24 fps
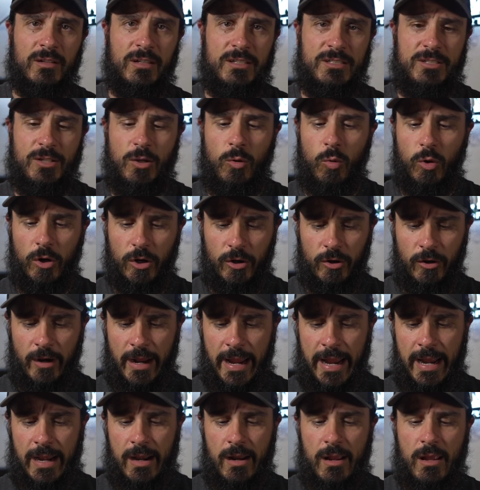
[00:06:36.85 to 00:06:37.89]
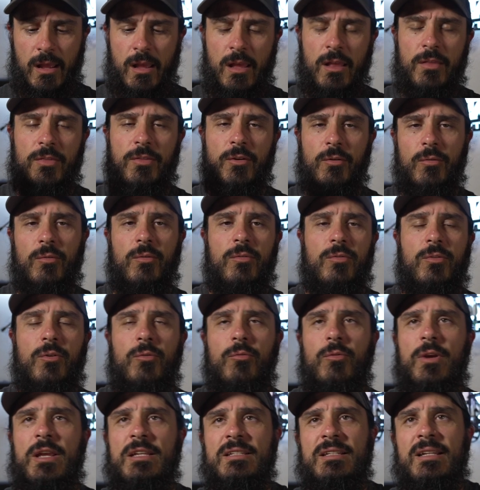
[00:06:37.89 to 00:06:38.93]
They still work great. The
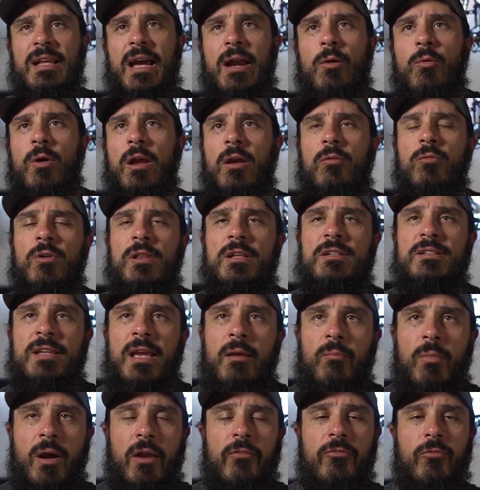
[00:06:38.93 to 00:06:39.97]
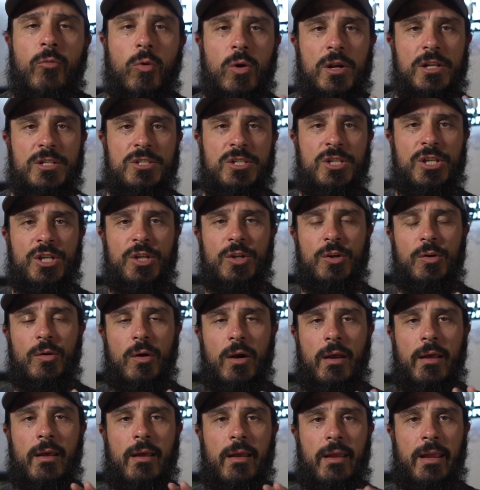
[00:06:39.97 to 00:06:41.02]
reason I went with a 10x42,
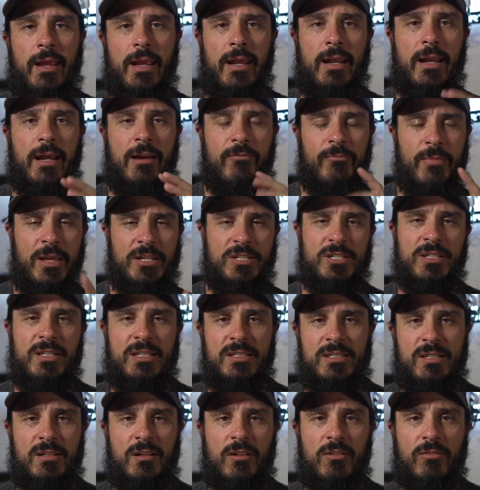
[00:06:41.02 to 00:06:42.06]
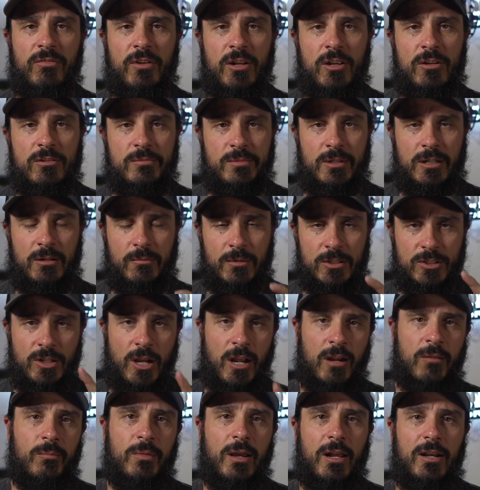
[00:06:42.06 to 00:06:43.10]
and I've mentioned this in other videos, but I'm going to
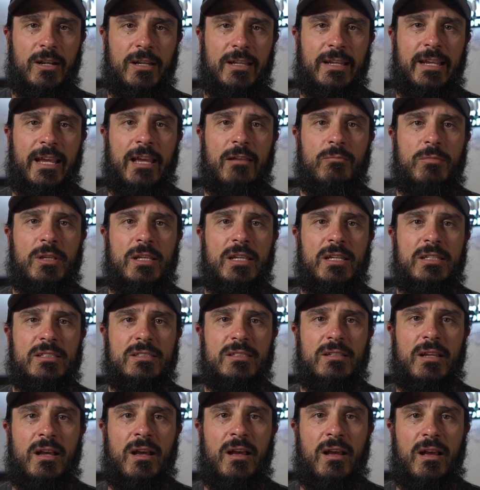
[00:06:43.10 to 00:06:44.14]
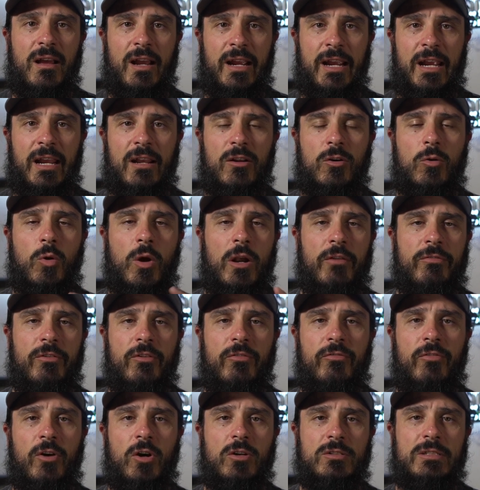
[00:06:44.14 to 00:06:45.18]
talk about it again because I get quite a few
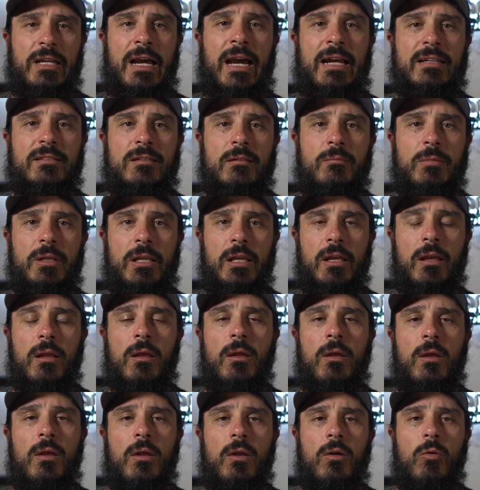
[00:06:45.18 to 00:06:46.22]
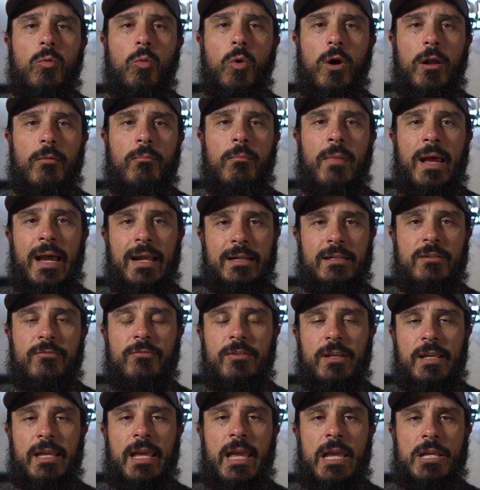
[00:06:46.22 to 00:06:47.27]
folks asking me what
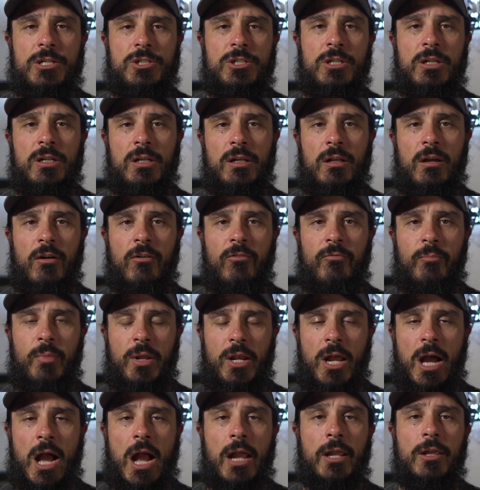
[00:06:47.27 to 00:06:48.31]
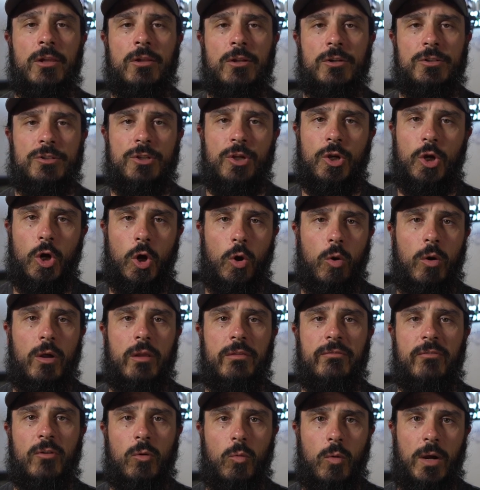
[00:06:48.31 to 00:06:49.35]
magnification of binocular to go
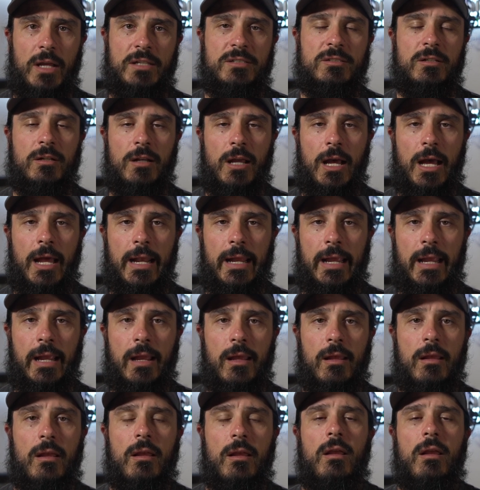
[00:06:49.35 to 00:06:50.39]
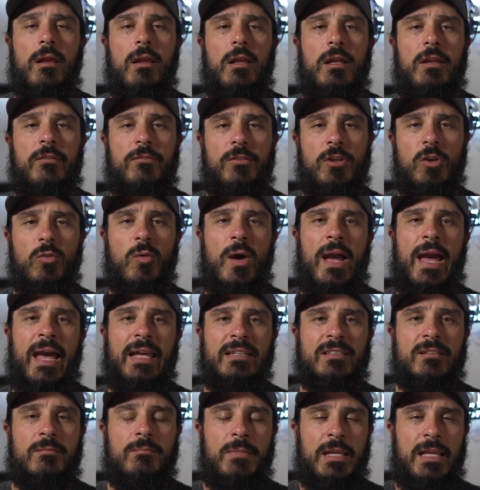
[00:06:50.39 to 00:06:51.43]
with for Western hunting. If you
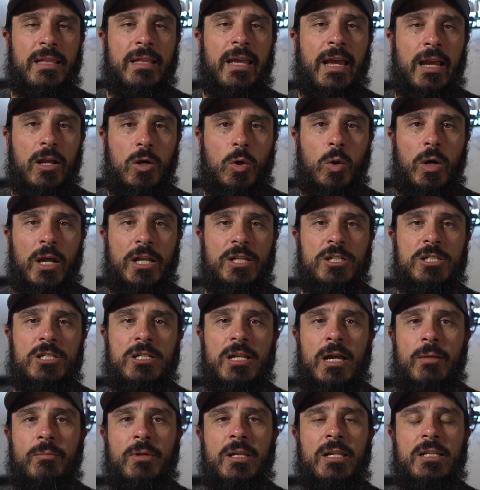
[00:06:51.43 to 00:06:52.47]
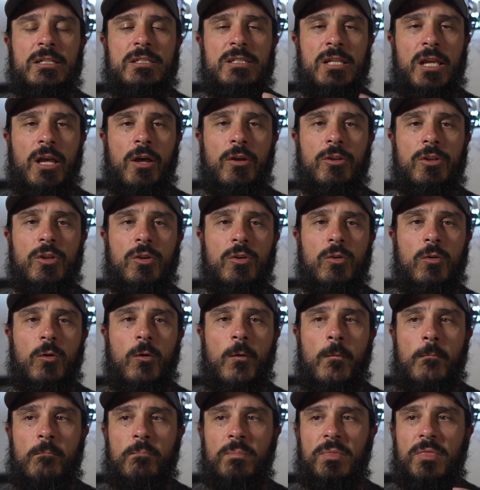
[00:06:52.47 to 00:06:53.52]
ask me that question, I'm going to tell
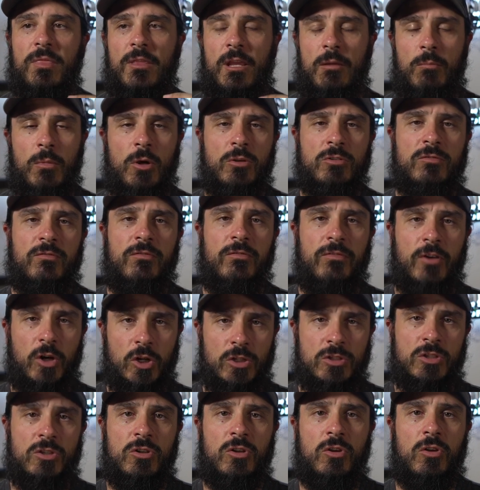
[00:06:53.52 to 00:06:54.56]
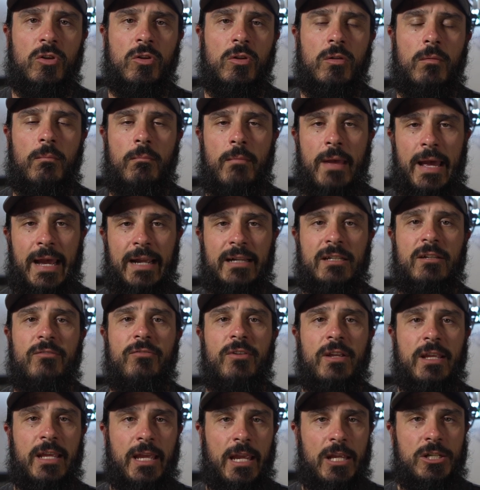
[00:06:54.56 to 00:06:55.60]
you the most versatile
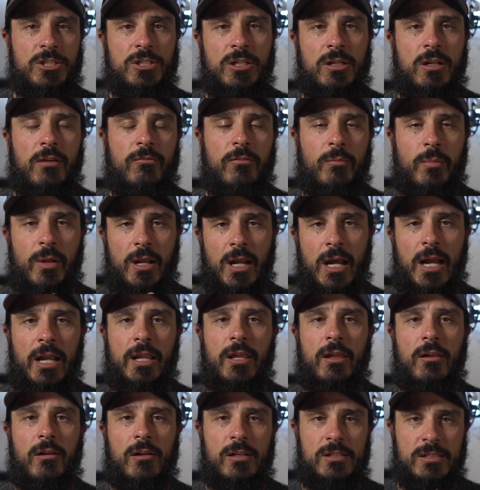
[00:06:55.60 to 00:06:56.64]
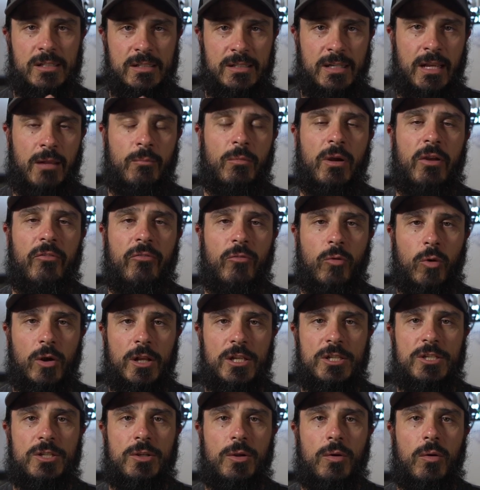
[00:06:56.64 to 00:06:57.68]
magnification of a binocular is a
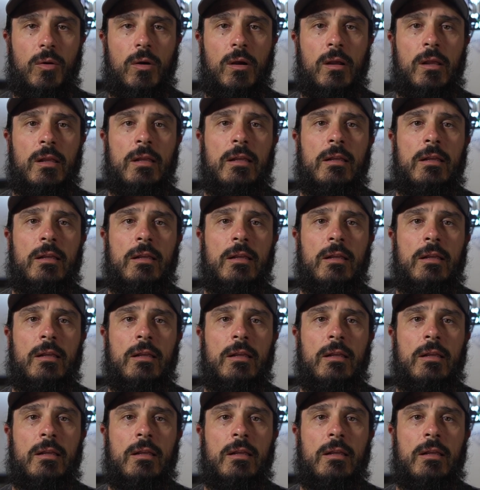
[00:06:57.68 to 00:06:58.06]
10x42.